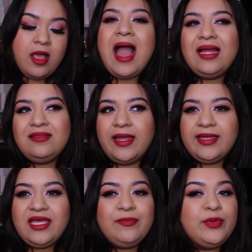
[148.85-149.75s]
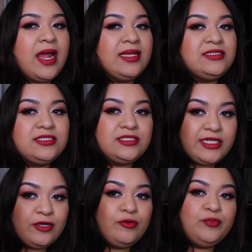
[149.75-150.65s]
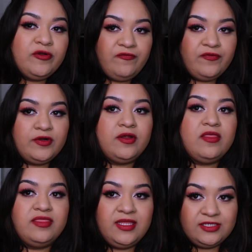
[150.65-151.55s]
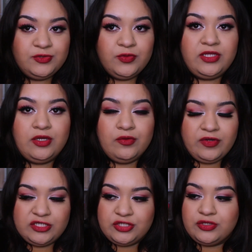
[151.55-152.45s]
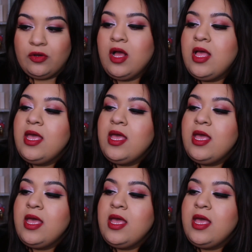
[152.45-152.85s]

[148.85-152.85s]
I like it, but I still prefer this one, the original.